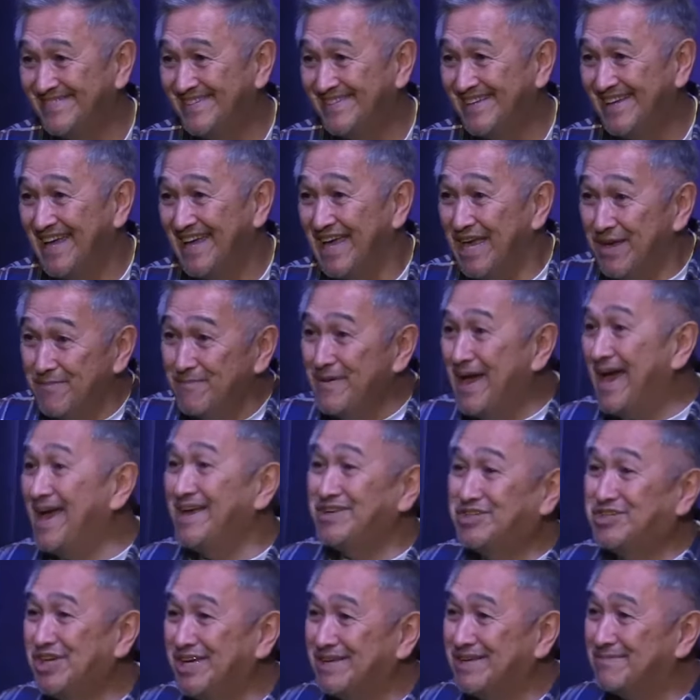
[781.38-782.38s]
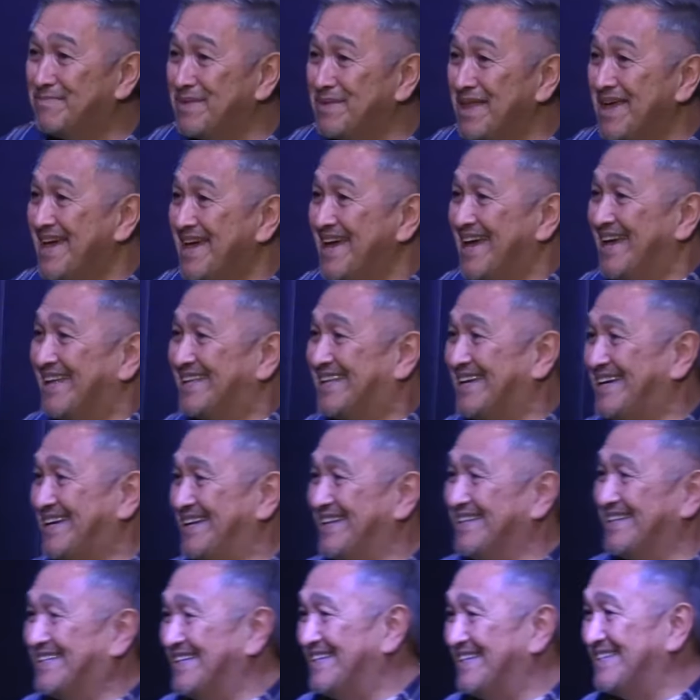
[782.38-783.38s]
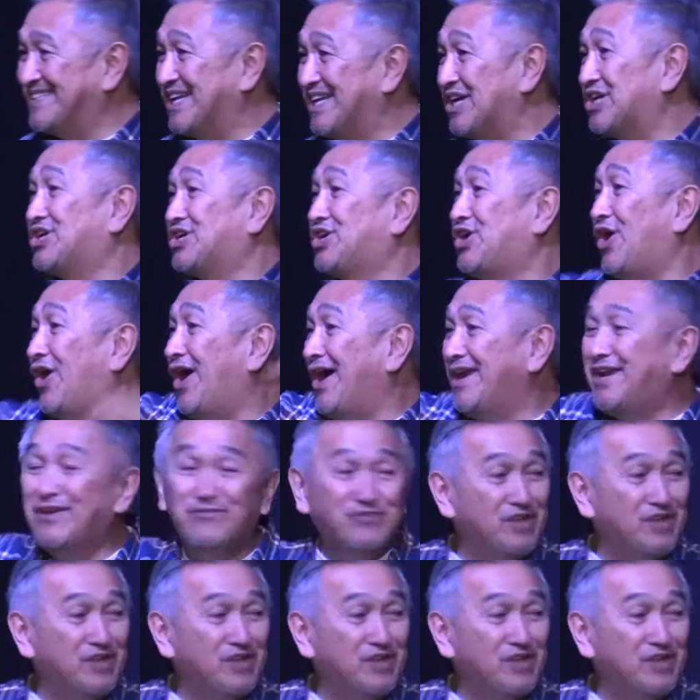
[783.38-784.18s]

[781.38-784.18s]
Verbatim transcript: Imagine the, the, the God of the